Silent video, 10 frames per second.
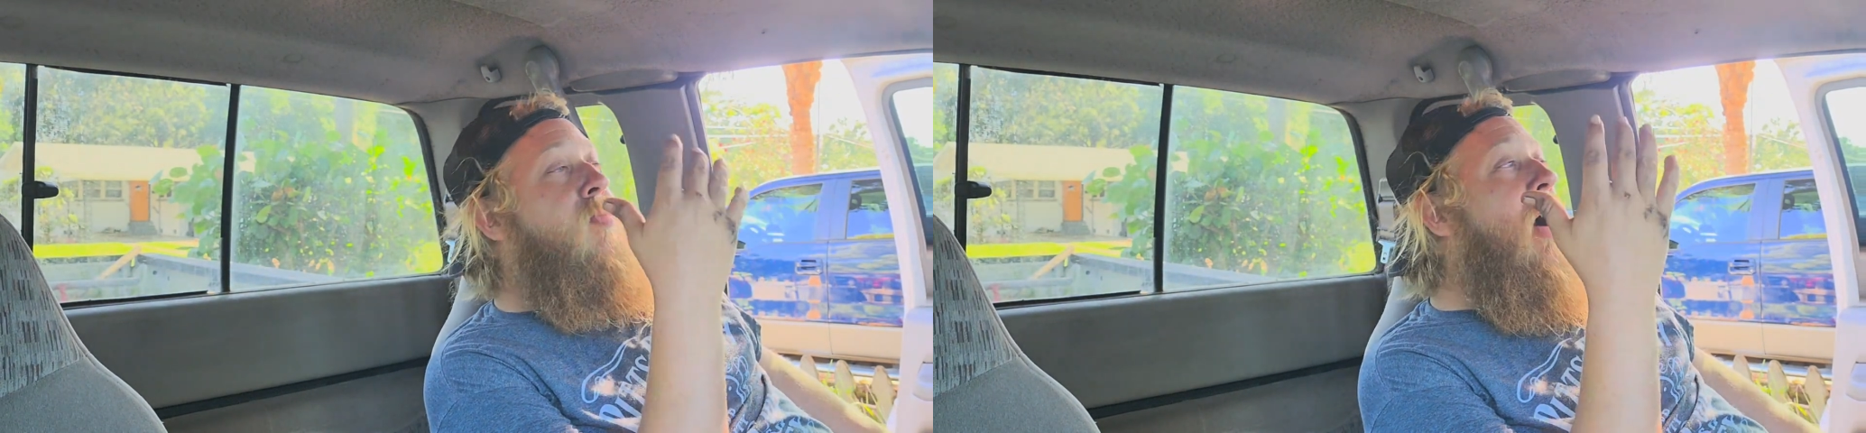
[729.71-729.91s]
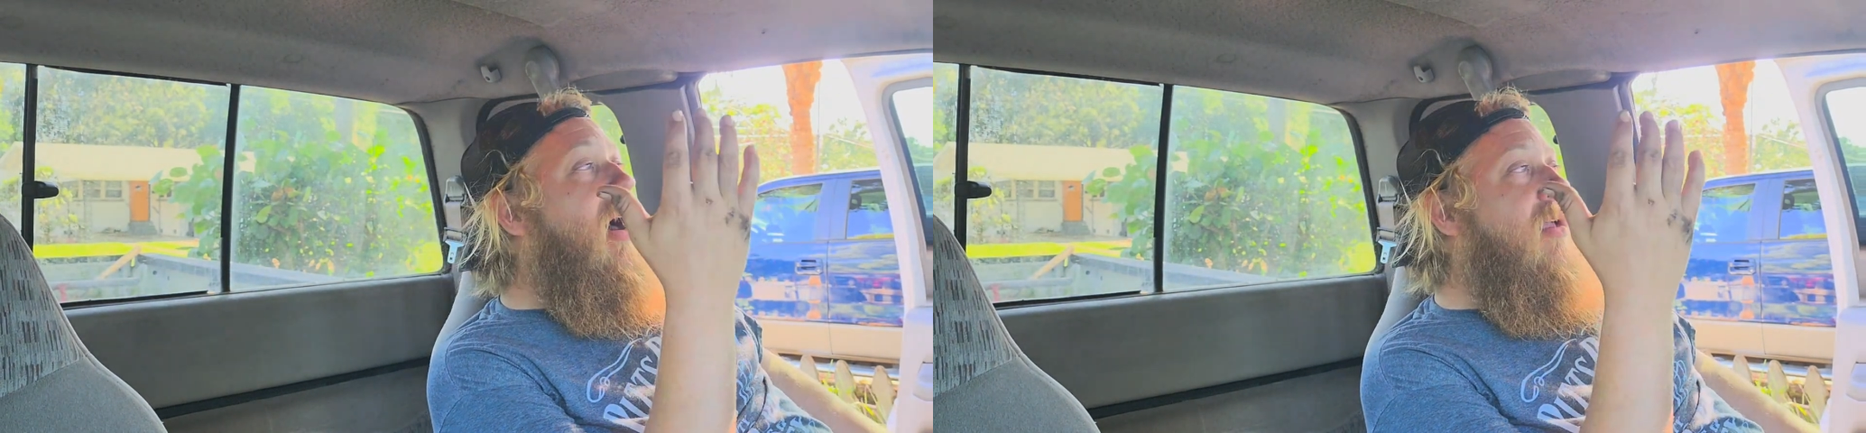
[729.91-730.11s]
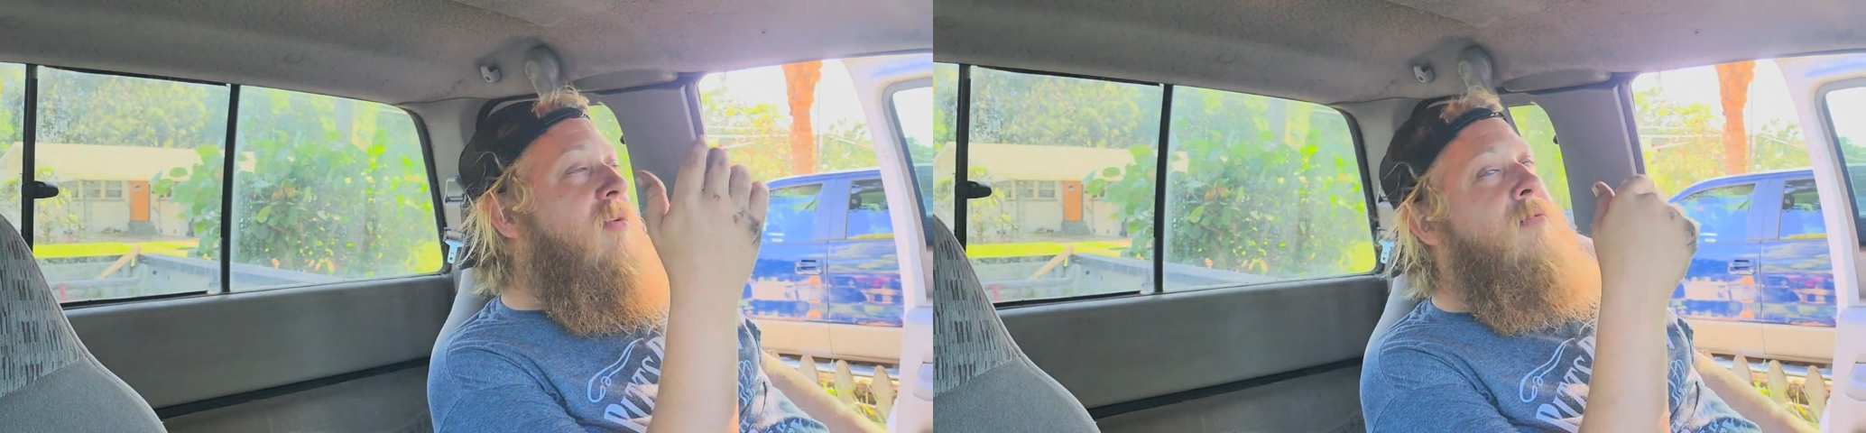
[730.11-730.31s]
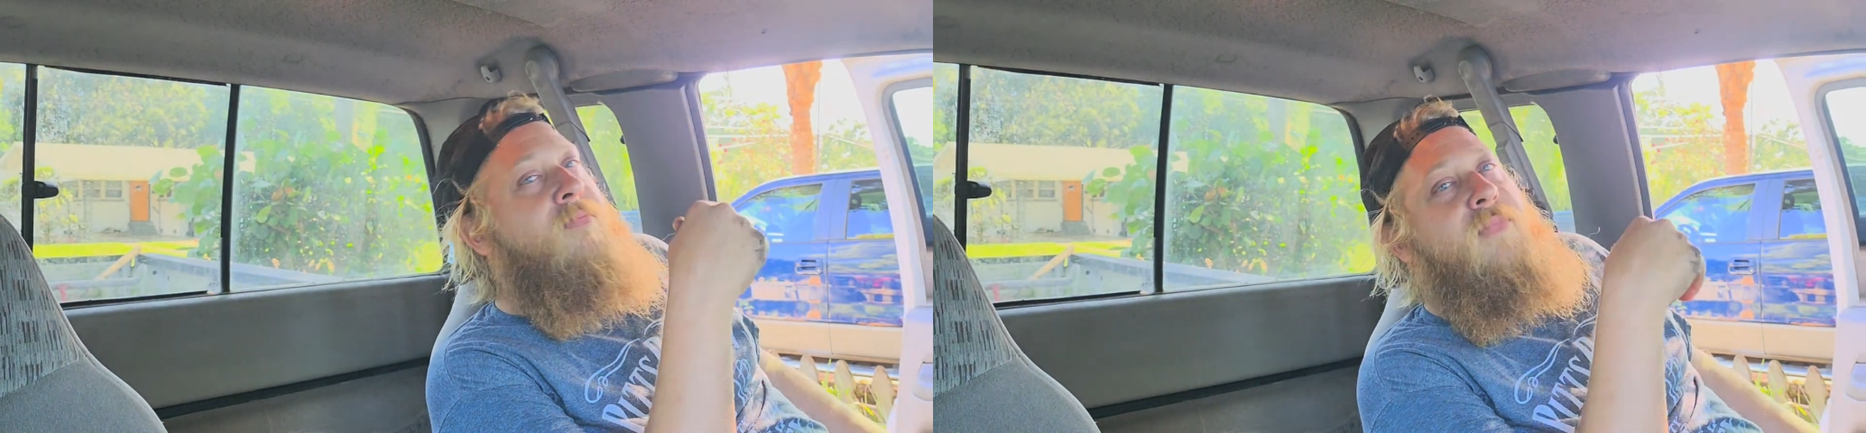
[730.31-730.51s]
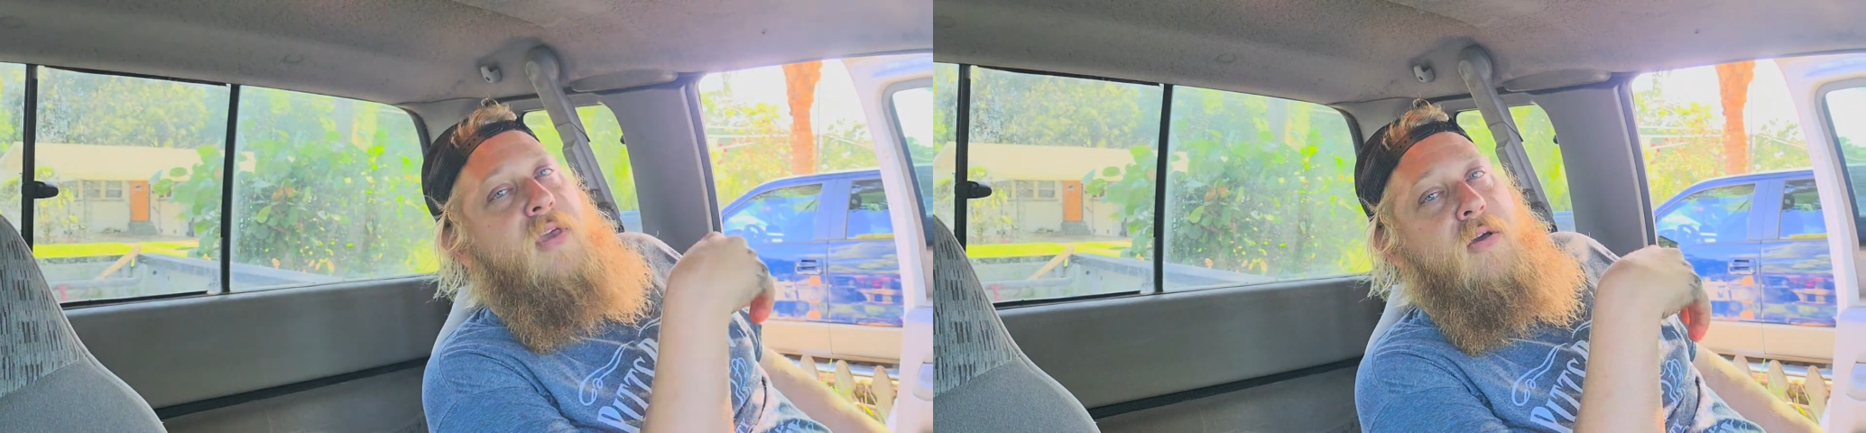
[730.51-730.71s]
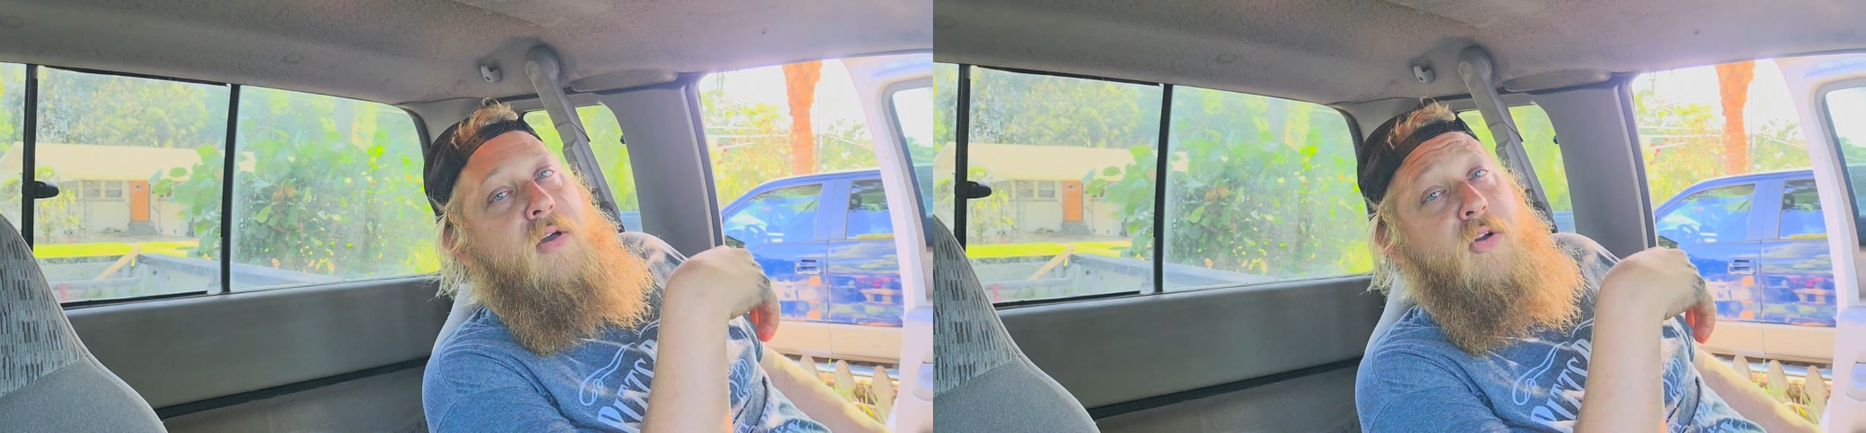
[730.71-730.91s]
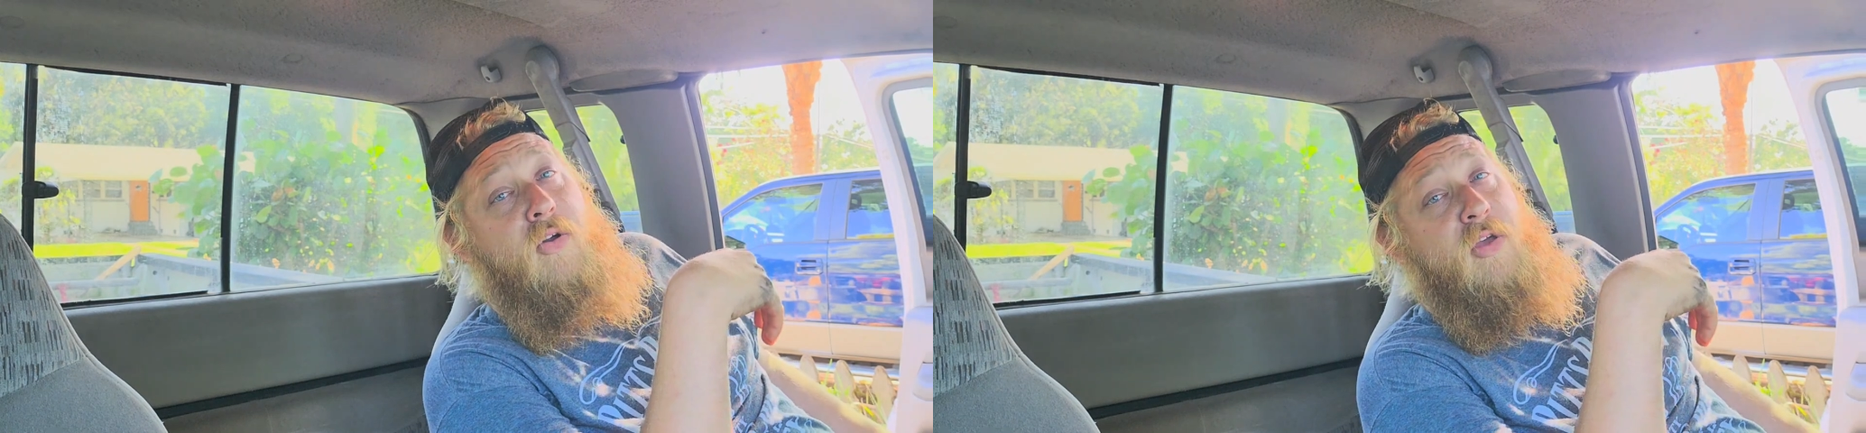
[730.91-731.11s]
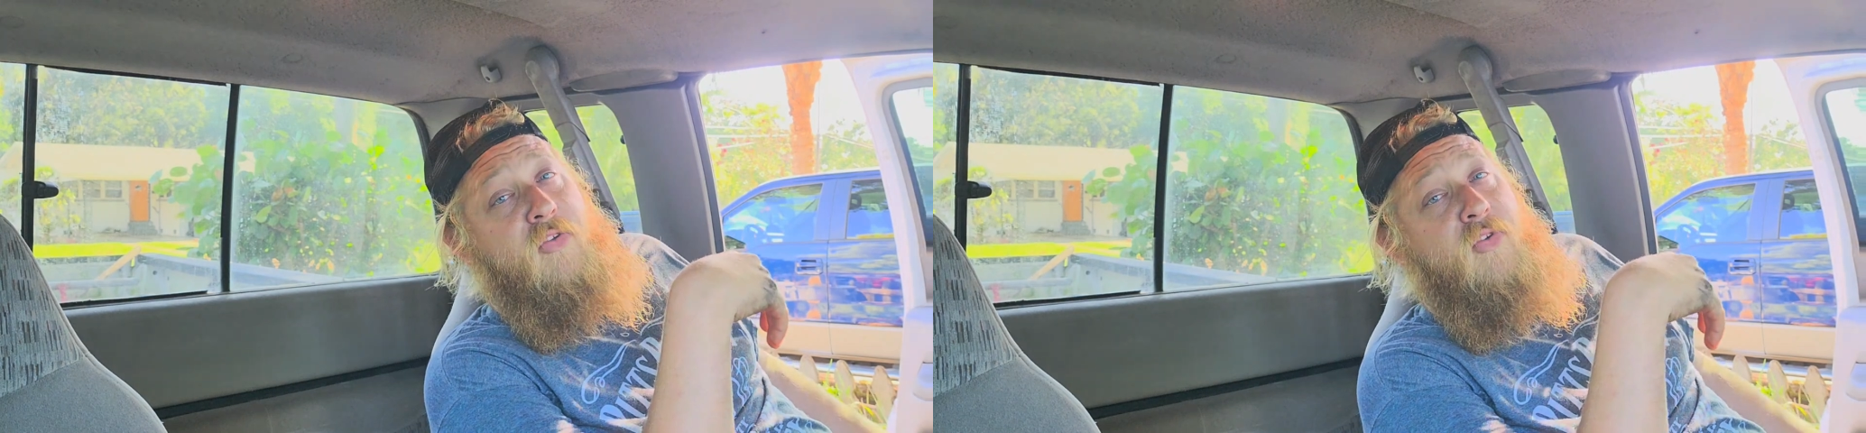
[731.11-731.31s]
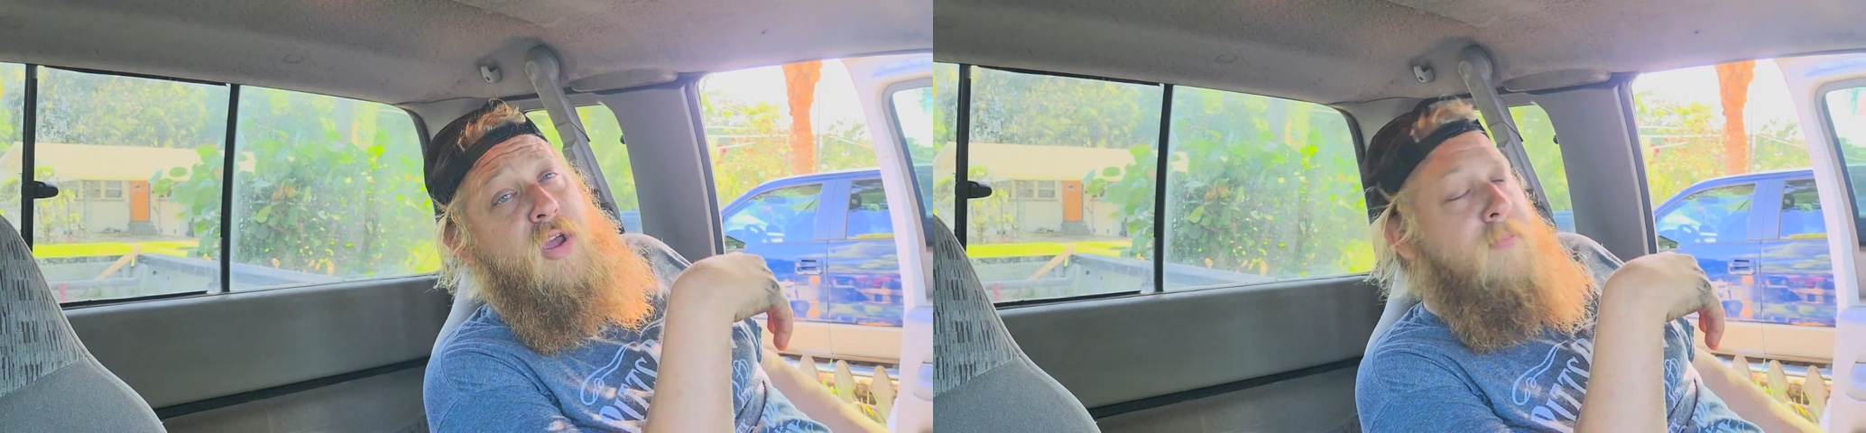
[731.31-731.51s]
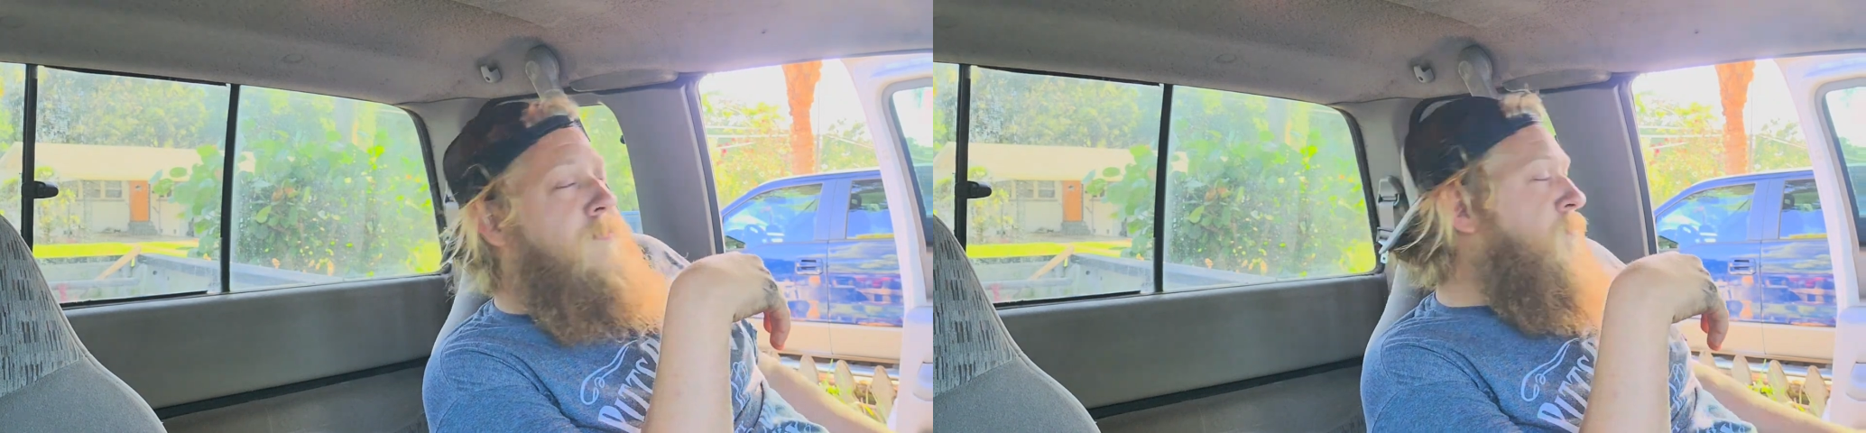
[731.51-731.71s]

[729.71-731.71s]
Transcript: But, you know, a girl can dream.